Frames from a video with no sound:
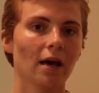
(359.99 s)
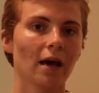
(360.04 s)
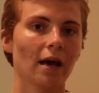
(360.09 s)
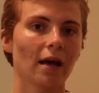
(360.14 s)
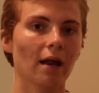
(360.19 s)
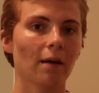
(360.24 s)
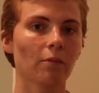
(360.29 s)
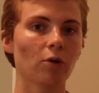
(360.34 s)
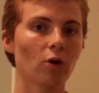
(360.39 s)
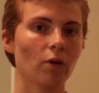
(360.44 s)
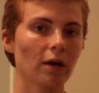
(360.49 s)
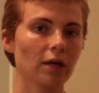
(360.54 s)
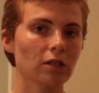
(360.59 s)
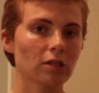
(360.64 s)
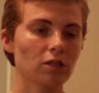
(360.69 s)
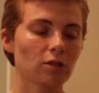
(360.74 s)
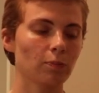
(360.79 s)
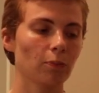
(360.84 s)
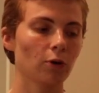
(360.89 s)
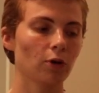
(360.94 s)
and I'm
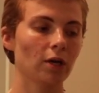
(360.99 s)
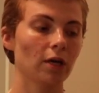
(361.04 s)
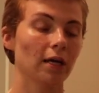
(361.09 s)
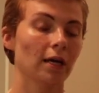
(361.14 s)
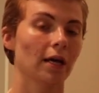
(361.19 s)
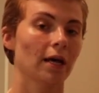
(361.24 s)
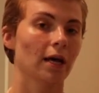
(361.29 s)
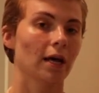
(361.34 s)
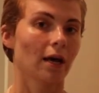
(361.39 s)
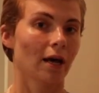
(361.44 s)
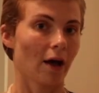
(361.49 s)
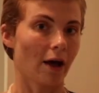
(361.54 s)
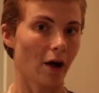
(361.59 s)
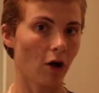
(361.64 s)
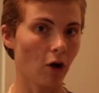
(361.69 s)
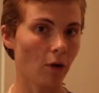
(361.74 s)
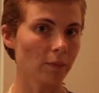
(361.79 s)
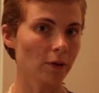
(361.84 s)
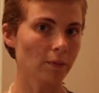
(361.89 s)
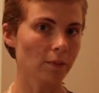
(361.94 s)
going to put
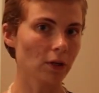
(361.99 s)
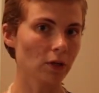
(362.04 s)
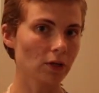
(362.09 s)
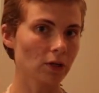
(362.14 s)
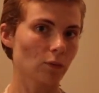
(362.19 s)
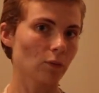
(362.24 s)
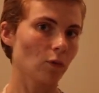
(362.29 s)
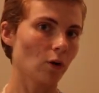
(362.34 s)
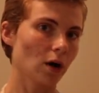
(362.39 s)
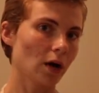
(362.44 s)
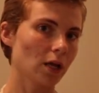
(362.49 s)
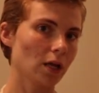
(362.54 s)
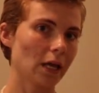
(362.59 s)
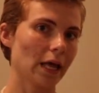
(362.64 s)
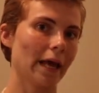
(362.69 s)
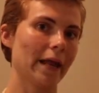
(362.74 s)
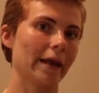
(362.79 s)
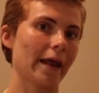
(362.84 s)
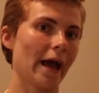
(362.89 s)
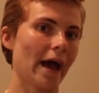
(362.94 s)
almond milk in one and